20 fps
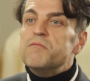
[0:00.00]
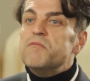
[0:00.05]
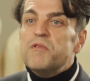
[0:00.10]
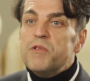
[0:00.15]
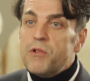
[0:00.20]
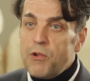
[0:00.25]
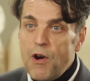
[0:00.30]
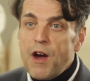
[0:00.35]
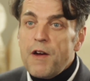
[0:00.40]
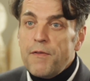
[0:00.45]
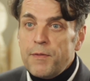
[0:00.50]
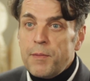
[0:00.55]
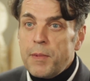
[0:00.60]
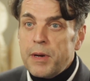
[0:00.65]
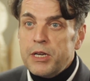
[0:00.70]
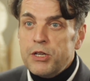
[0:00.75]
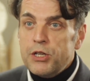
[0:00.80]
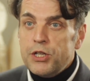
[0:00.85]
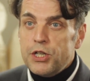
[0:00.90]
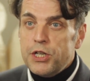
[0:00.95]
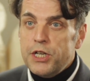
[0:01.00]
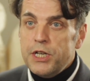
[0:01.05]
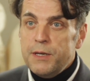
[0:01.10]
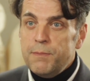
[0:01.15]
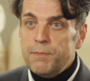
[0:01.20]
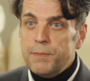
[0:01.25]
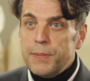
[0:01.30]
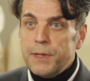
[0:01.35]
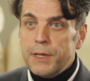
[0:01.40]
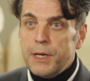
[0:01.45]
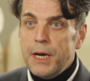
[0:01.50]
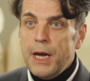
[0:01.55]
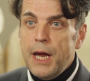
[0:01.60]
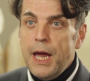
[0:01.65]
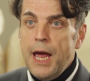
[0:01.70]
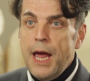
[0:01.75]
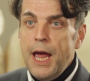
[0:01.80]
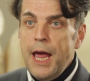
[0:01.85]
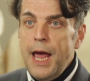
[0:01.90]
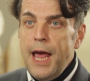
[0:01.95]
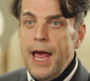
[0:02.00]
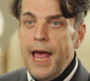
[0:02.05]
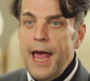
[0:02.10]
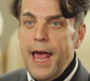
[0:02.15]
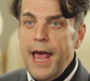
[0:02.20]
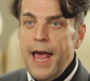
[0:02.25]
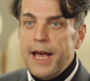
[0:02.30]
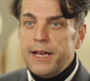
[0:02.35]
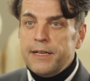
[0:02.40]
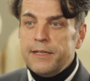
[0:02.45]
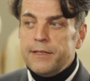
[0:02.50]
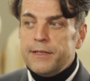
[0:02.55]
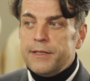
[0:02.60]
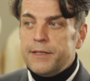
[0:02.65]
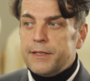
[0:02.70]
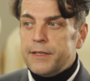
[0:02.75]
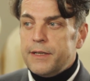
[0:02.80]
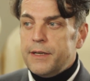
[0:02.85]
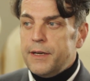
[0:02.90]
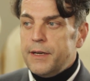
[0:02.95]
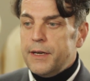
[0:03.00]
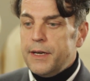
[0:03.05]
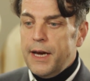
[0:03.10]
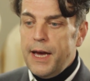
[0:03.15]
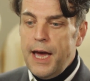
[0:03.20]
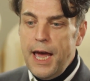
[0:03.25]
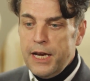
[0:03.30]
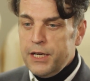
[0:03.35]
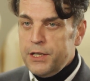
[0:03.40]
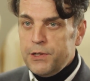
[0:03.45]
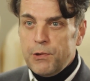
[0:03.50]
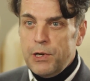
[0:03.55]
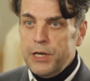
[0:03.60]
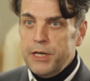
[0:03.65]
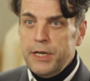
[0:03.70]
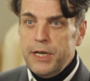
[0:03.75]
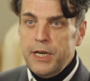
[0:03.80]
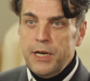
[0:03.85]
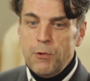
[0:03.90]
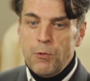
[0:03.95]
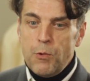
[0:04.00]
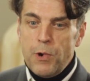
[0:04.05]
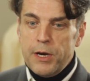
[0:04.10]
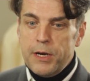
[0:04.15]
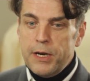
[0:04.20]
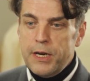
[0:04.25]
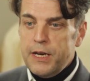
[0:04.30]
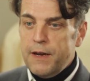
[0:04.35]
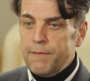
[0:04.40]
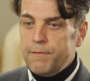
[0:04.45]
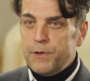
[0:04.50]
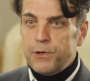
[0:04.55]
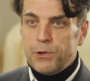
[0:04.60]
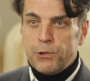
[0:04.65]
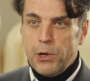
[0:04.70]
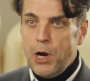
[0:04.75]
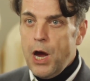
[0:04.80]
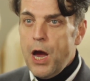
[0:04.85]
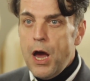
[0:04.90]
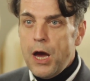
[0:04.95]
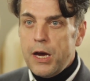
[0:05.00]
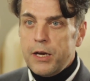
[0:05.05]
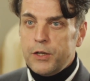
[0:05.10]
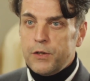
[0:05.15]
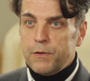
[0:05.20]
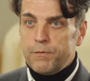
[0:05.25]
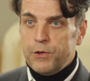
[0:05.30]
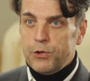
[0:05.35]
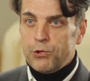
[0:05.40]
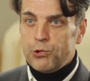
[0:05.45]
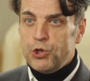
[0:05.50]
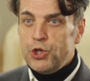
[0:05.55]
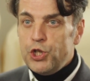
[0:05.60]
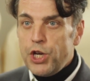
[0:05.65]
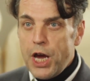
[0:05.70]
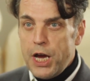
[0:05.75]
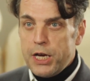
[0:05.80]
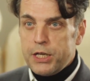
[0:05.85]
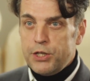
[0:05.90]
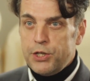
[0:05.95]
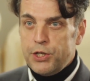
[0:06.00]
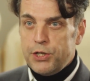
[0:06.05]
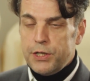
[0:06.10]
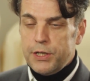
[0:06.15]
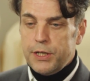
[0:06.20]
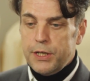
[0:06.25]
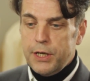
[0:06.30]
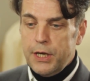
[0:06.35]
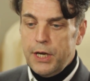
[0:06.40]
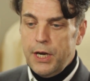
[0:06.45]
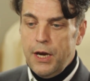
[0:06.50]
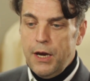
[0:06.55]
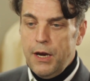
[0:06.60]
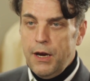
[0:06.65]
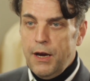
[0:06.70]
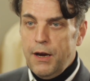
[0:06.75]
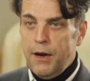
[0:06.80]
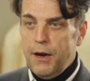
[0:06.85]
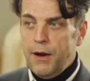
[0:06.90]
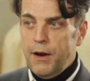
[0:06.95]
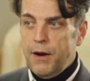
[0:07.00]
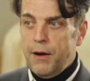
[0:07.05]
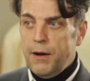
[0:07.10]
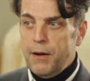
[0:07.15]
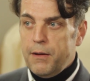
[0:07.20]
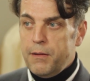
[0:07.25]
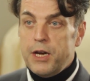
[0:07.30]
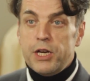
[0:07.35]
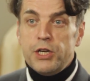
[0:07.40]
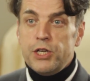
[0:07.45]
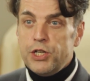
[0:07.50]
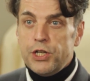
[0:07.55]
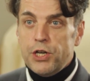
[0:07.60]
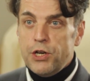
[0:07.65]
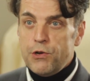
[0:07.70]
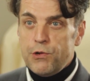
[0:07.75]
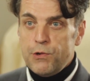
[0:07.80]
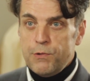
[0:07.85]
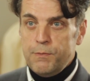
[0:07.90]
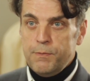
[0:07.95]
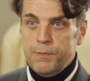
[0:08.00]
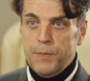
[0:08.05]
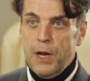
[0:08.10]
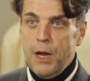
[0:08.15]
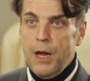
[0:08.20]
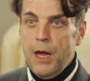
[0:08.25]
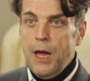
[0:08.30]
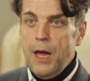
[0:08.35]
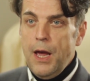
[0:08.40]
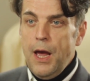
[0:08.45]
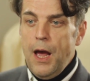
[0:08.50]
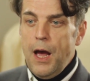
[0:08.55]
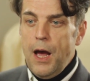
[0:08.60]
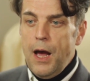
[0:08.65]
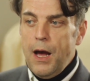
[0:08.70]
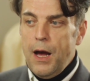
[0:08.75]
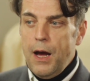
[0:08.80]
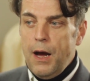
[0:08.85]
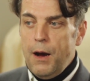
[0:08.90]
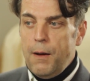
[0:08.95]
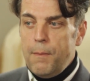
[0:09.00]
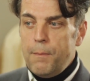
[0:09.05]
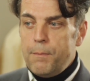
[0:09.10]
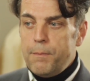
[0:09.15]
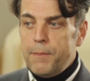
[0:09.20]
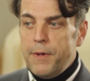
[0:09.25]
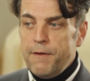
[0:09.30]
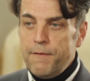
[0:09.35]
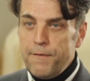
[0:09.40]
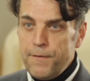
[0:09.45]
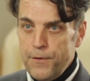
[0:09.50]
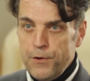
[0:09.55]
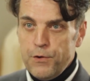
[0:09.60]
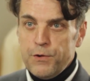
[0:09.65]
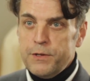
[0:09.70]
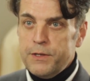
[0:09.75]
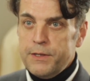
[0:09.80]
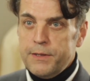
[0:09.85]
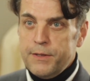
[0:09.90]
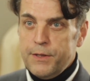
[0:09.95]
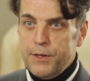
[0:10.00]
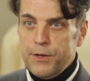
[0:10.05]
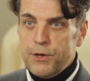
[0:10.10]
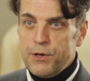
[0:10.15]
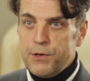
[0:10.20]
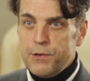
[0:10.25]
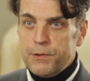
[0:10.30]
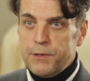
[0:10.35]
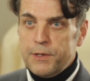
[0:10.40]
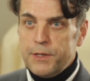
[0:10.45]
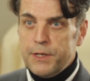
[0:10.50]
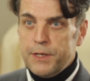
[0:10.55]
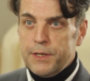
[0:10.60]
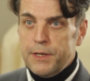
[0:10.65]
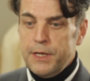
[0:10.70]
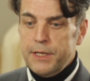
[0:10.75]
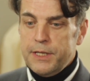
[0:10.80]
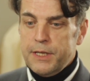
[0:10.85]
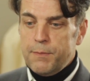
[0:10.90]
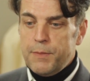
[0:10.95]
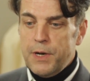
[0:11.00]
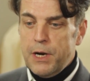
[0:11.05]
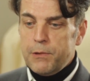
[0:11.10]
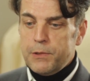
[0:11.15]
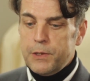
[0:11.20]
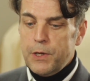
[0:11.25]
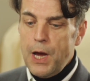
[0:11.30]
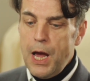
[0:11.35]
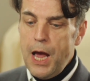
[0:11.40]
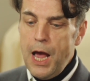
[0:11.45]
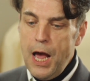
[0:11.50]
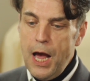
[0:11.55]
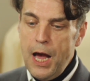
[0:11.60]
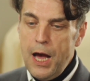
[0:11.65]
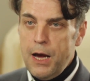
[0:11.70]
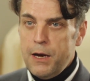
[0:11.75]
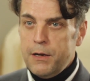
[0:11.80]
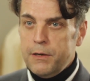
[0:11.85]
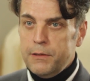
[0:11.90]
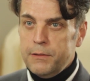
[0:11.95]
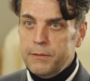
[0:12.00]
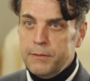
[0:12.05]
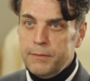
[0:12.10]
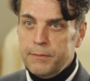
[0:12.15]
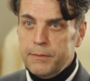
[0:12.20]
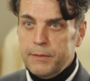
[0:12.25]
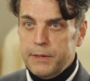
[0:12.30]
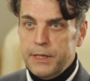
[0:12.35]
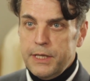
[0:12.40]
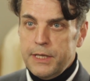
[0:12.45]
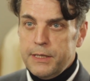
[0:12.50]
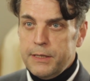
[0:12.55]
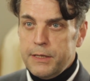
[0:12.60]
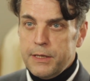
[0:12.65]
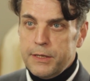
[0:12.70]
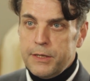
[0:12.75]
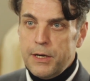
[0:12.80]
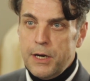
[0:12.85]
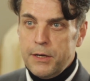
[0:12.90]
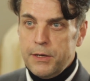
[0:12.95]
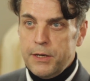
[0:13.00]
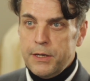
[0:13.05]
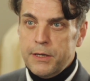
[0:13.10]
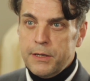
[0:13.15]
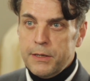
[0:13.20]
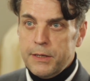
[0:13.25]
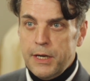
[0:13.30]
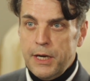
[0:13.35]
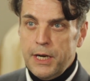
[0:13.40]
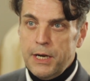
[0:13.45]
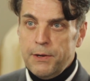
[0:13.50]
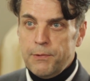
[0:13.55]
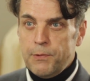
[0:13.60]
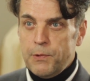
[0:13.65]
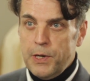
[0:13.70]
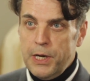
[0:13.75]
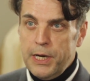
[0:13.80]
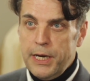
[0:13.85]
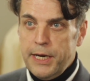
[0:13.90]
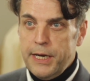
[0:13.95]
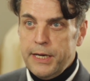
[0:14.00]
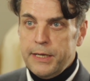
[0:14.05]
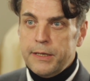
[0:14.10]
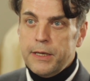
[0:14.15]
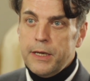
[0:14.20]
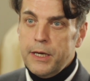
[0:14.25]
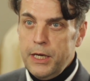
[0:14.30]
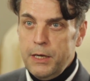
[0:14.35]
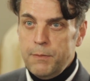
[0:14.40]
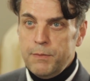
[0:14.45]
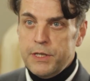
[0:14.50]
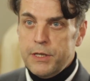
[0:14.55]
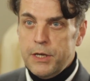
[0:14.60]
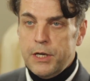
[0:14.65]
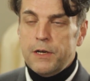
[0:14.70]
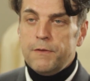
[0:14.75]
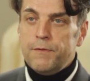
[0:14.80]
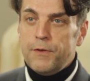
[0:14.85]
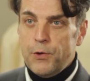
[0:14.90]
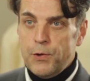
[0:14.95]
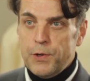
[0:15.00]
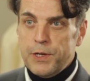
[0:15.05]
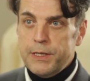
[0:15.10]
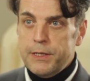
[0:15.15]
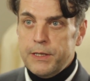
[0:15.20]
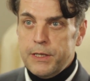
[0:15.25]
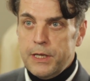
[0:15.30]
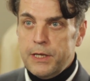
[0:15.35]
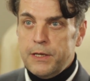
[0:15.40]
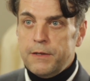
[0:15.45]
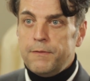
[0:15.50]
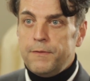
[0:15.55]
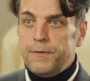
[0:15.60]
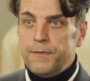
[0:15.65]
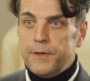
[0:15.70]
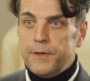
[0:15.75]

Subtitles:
craftsmanship. And actually, when I have to write or to judge a show, my first thought is about how this designer can relate himself or herself